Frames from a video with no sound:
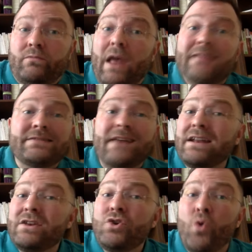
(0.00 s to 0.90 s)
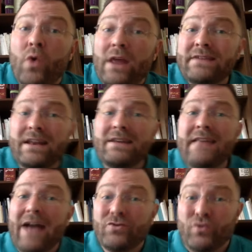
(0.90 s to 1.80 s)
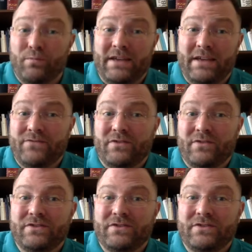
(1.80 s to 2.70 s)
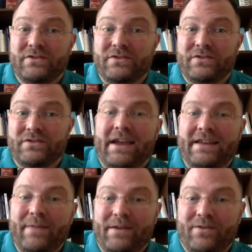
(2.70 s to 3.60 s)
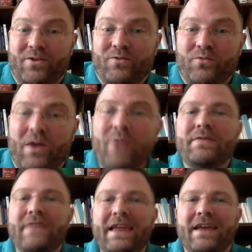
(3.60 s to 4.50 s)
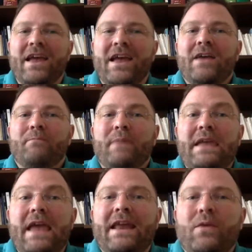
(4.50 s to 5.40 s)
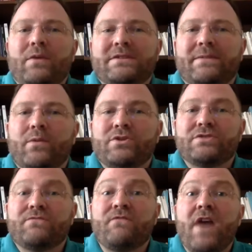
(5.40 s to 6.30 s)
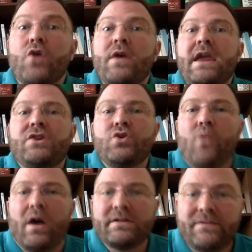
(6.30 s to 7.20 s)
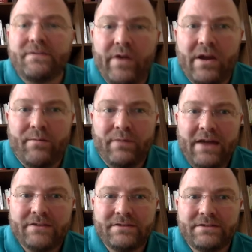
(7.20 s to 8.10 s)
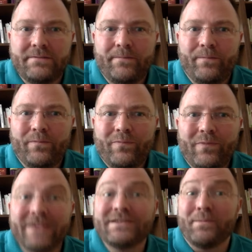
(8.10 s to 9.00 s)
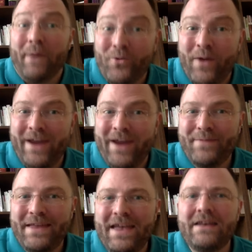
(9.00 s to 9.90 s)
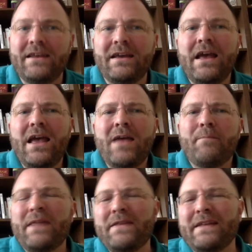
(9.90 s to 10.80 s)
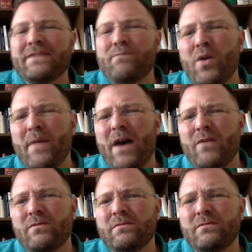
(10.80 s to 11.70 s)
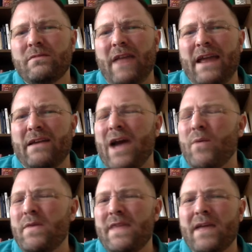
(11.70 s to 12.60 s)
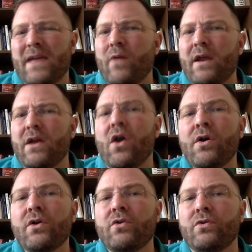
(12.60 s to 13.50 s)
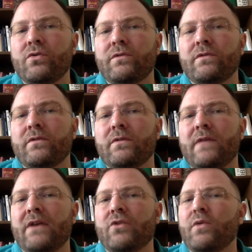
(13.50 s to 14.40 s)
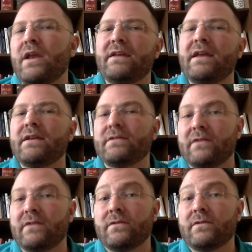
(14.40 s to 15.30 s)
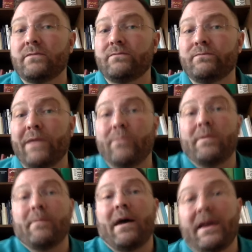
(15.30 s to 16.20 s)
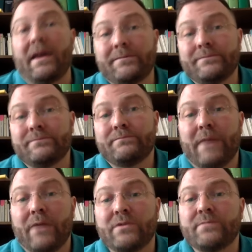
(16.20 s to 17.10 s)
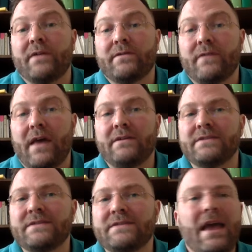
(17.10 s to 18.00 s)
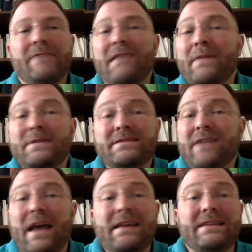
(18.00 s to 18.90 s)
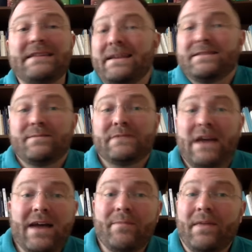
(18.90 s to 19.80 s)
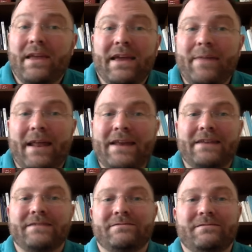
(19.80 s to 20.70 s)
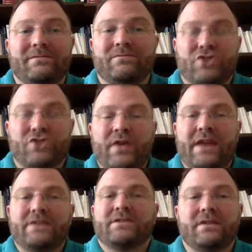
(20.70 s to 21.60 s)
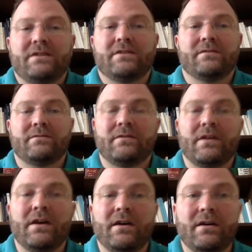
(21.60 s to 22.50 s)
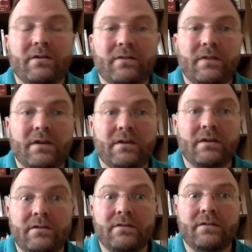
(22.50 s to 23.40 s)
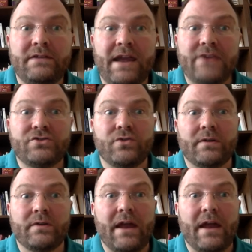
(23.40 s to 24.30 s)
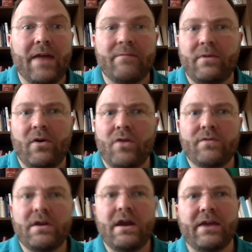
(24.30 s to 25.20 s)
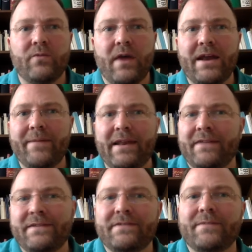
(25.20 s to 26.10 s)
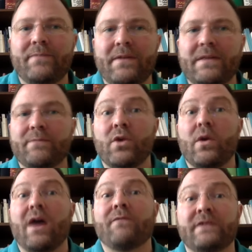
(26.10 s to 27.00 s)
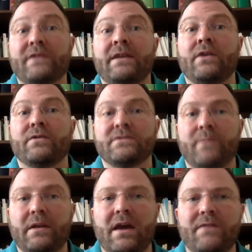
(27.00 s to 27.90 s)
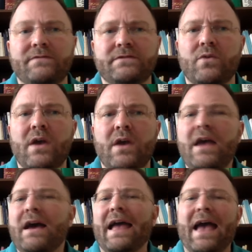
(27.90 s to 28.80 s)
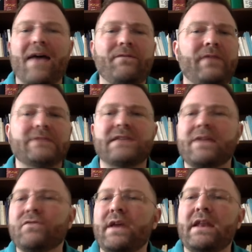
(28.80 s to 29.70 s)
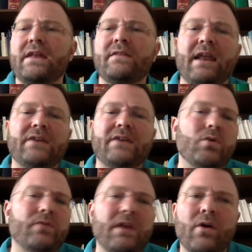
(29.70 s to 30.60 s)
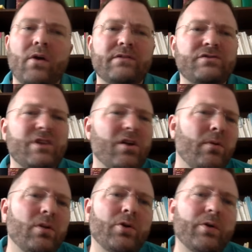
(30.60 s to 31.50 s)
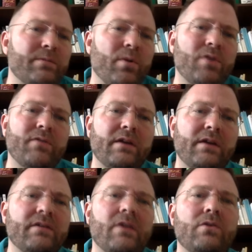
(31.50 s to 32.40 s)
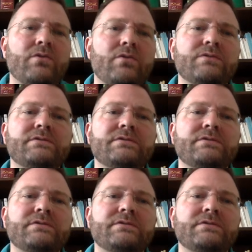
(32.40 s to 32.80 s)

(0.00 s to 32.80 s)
it's not a nor- it's not a natural place for us to start as an academic though right we think beginning with something which is very nuanced and very complex is the better way to begin but i think that's more about like how we think about writing articles than creating data sets that would be my my response to that is and this is it takes some time like i mean i didn't turn into the the the DH dork that I am overnight, right? I mean, it, this is something that's been going on for 10 years of my life. So I have things that I've created that I don't think are as shareable or as perfect as others.